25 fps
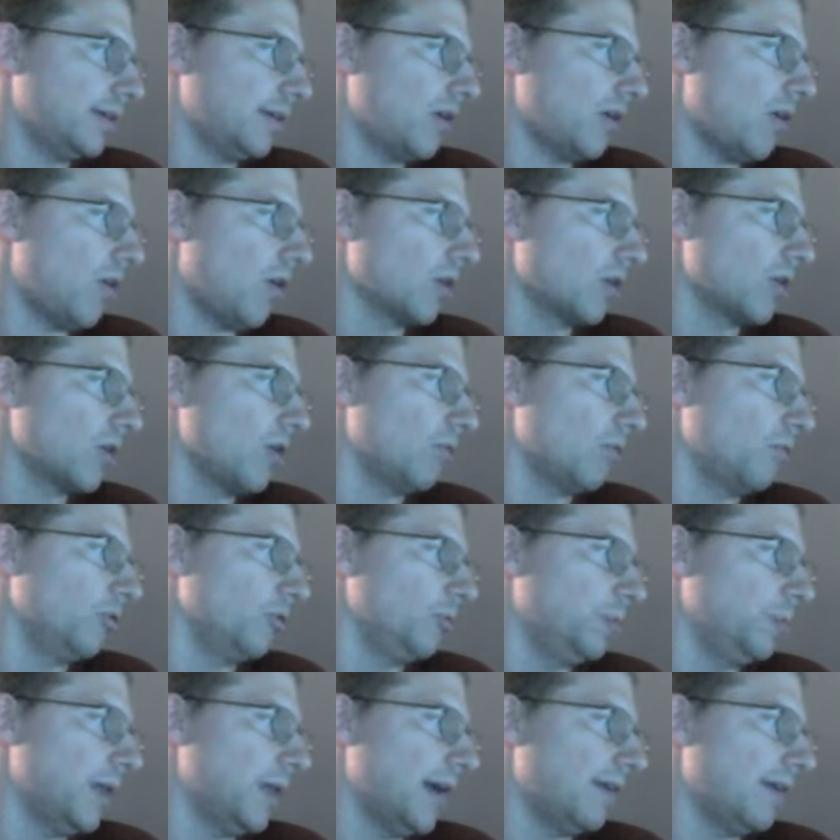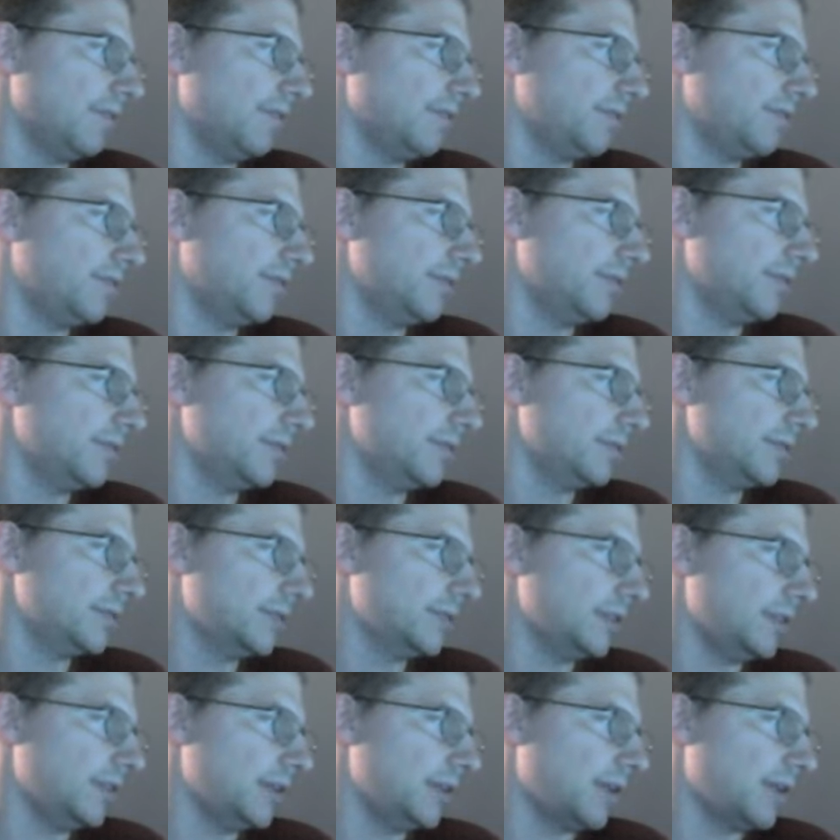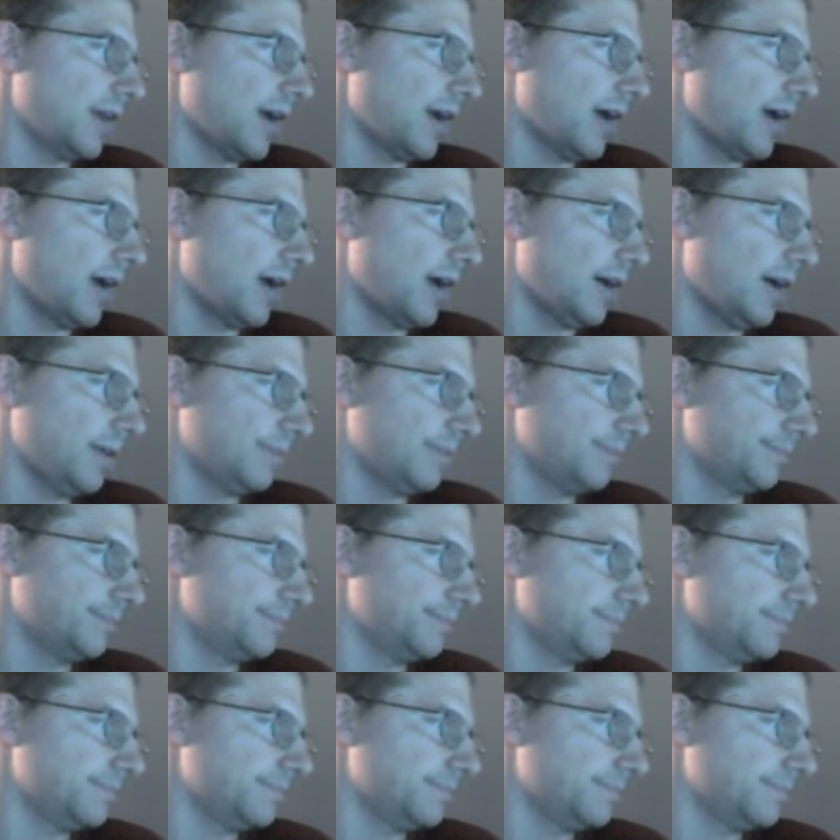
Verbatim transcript: I'll go Rublev. Um, okay.